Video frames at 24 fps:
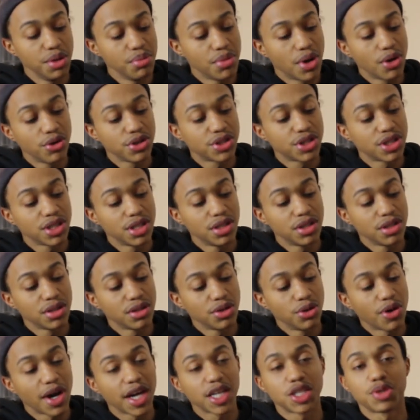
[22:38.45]

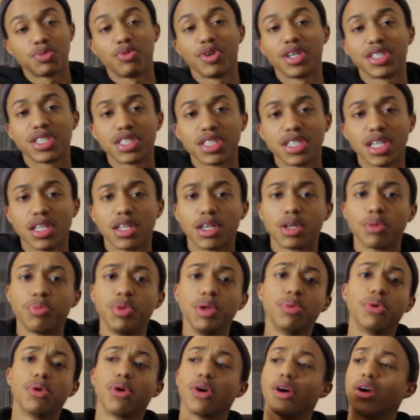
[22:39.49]
emotional expression and other
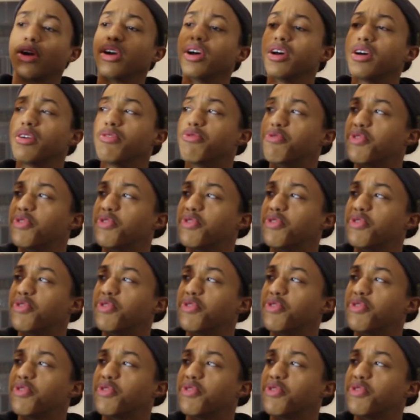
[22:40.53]
people are